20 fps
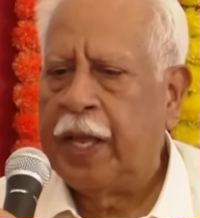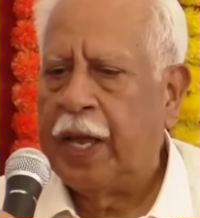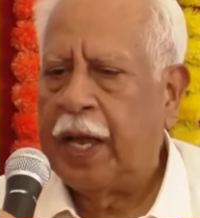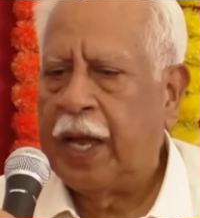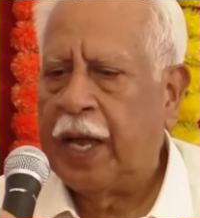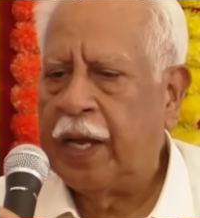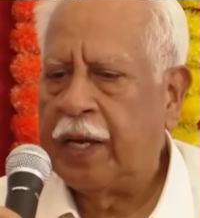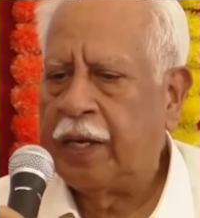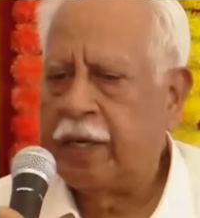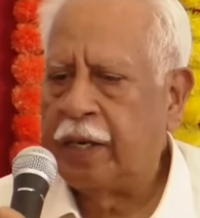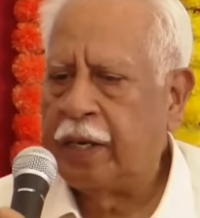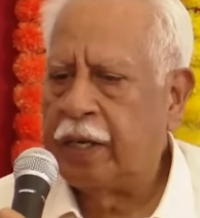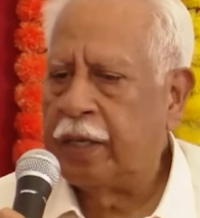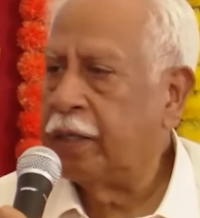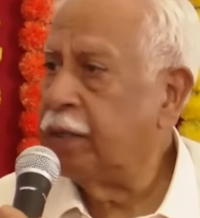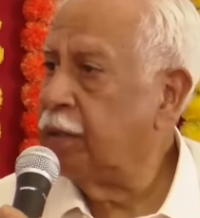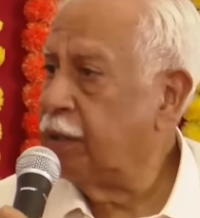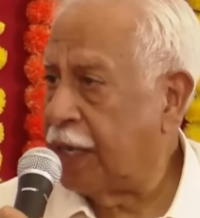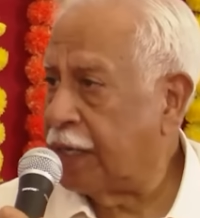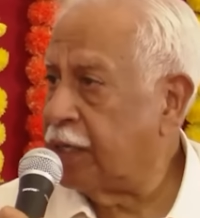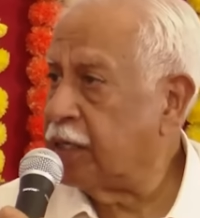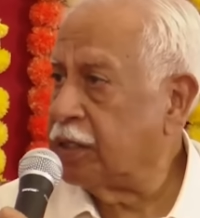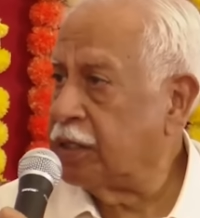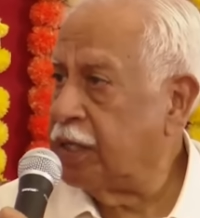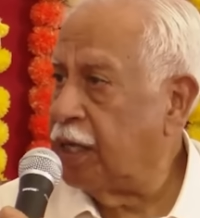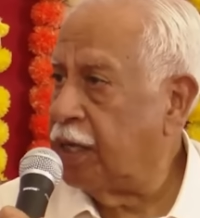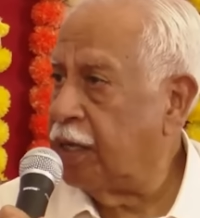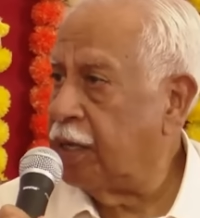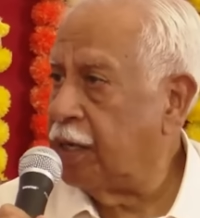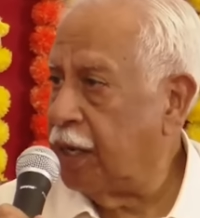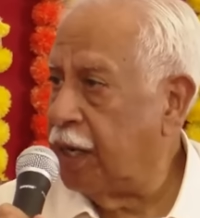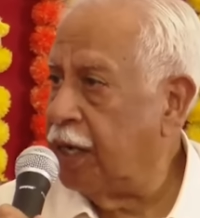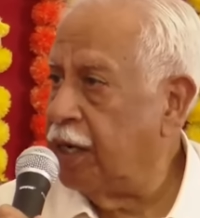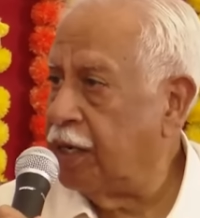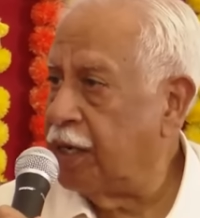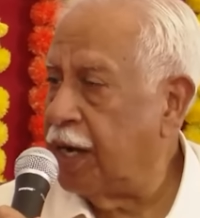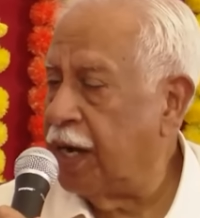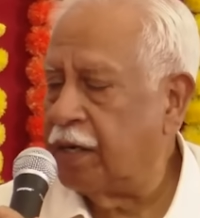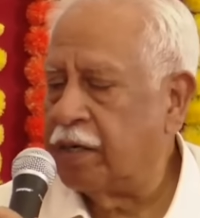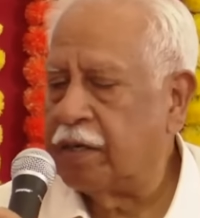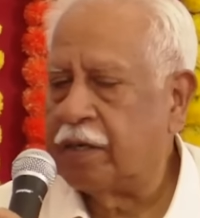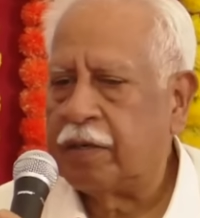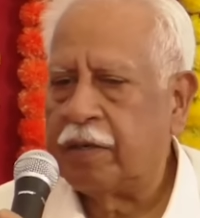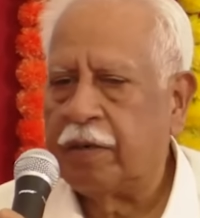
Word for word: And that is their intent.